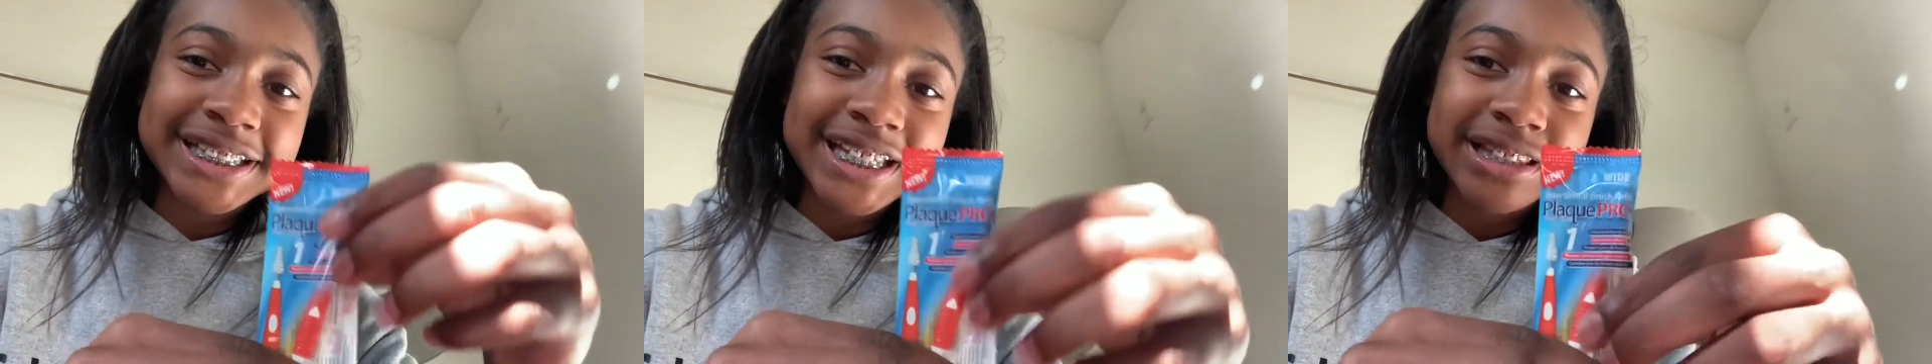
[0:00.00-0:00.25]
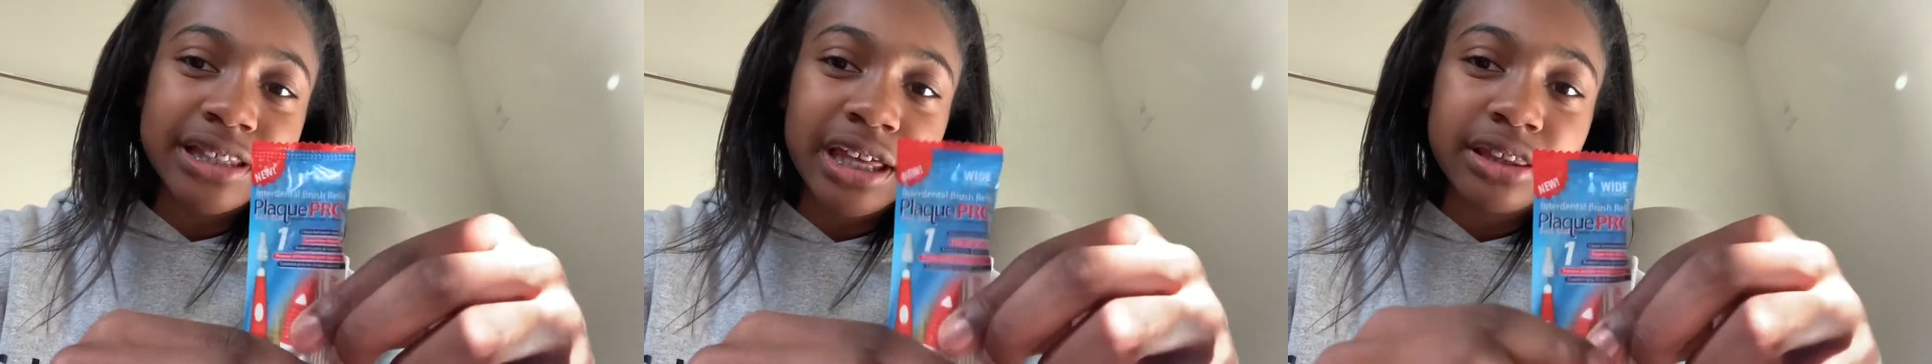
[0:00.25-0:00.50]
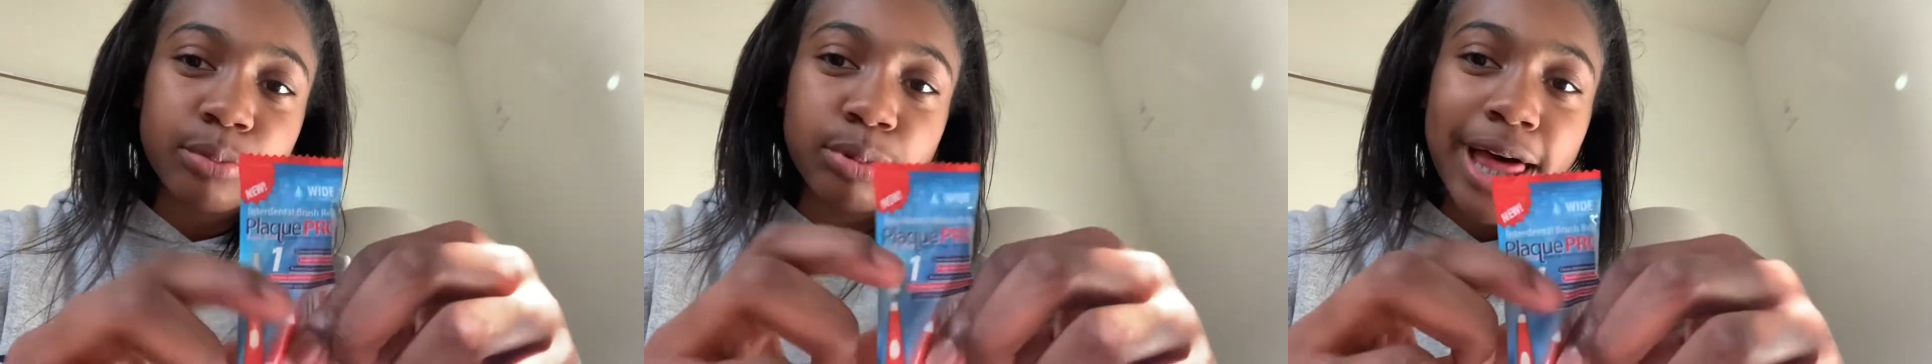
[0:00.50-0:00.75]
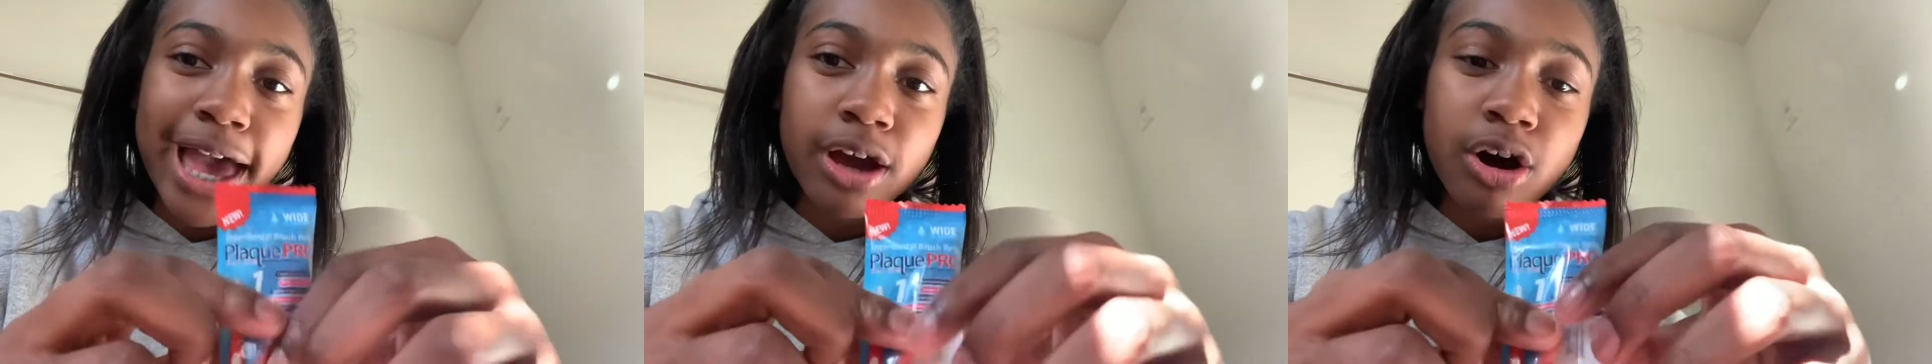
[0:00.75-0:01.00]
to get like the
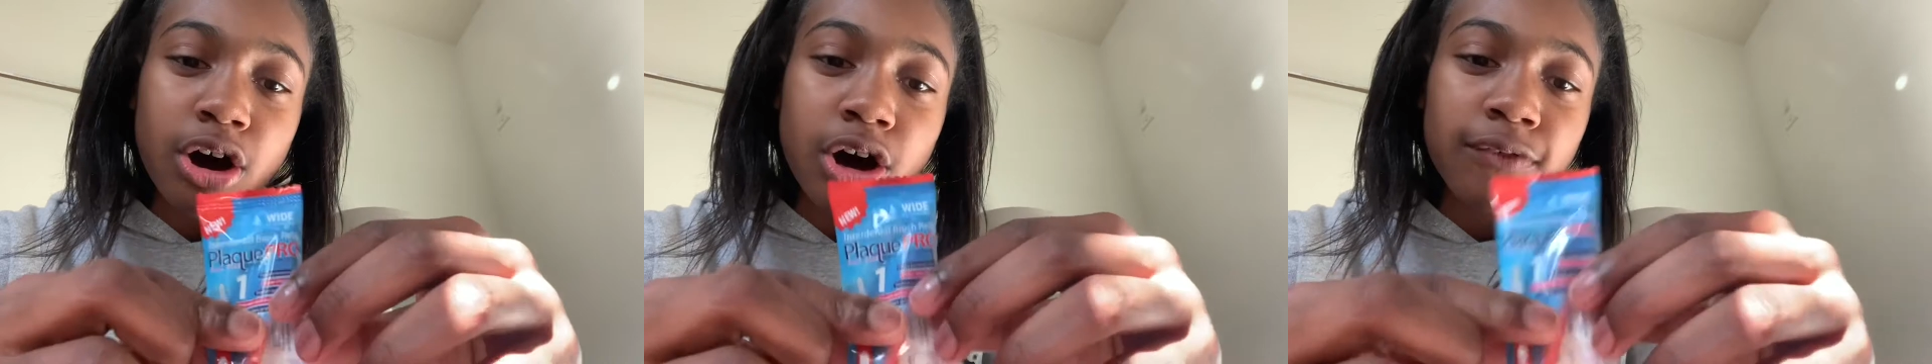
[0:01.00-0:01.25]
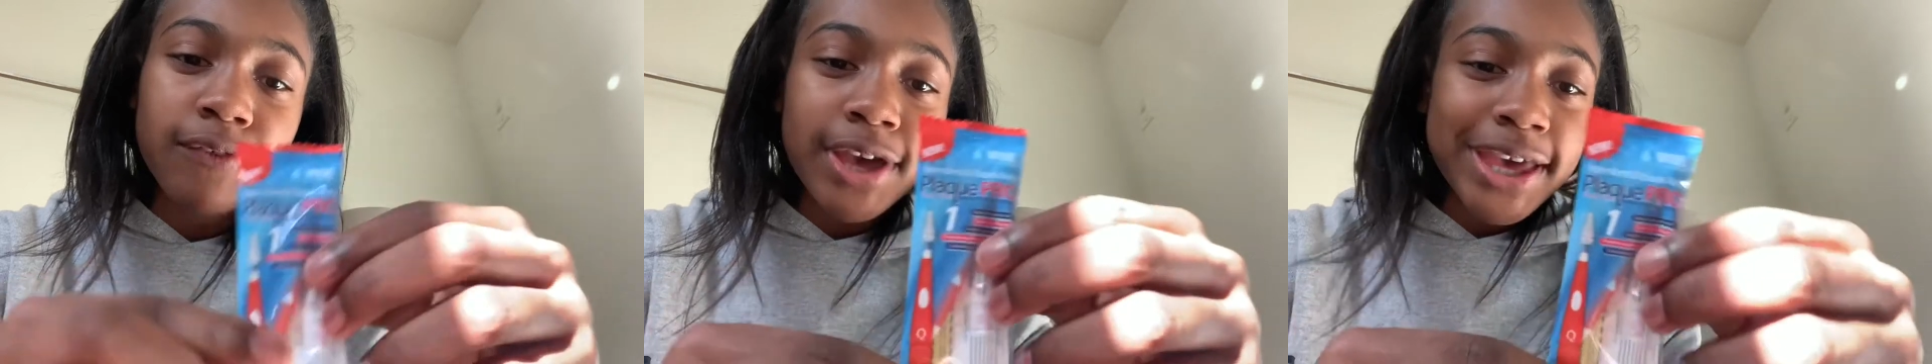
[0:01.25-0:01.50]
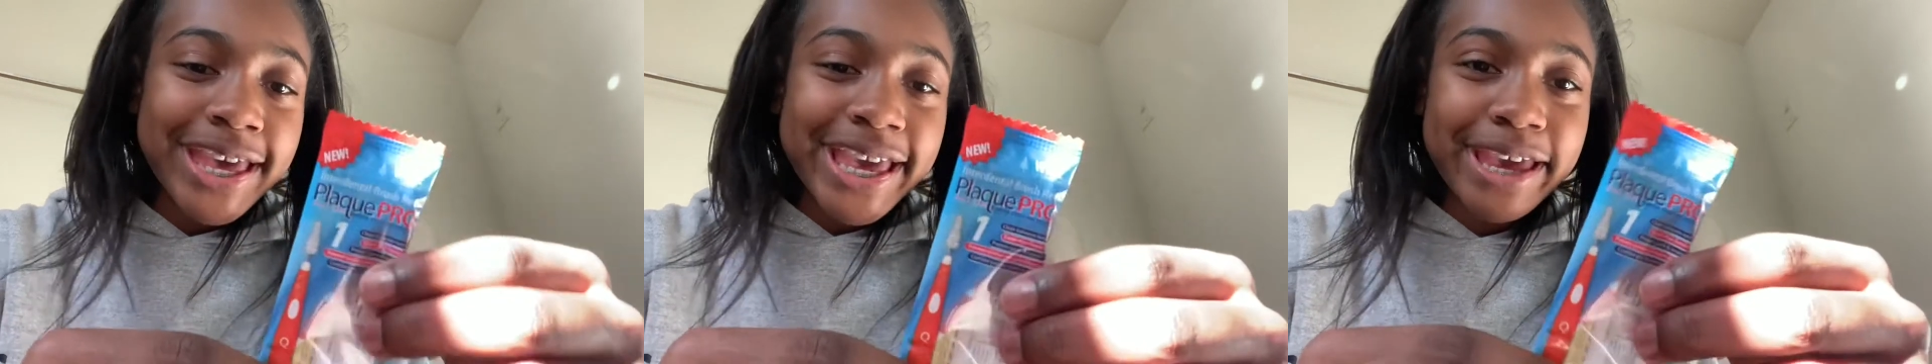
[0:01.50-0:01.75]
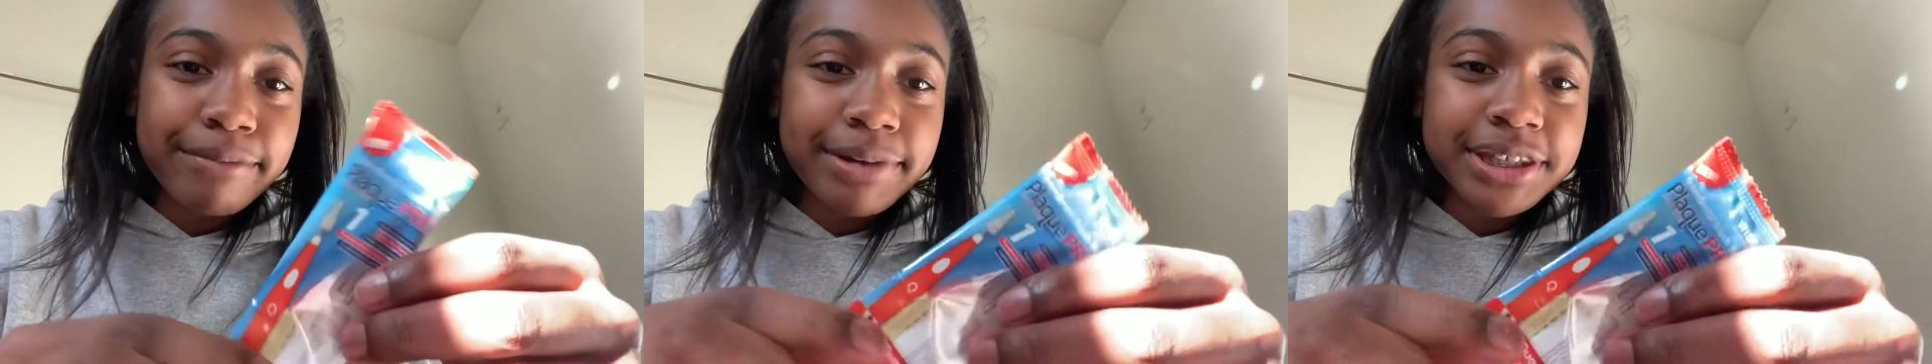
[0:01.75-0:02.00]
plaque off
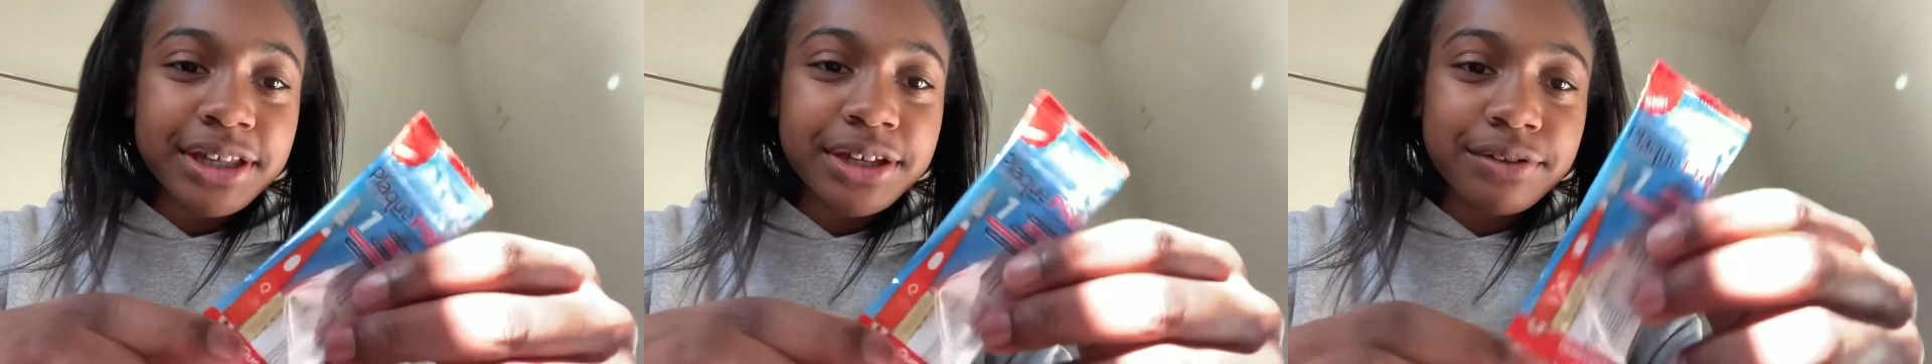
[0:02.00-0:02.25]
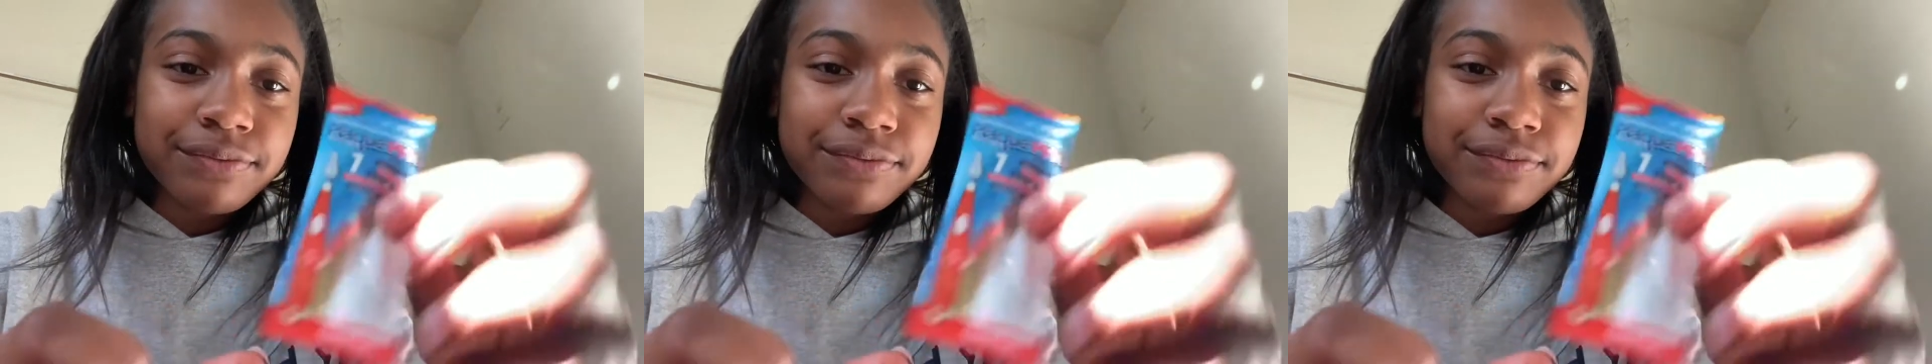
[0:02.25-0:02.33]
and basically the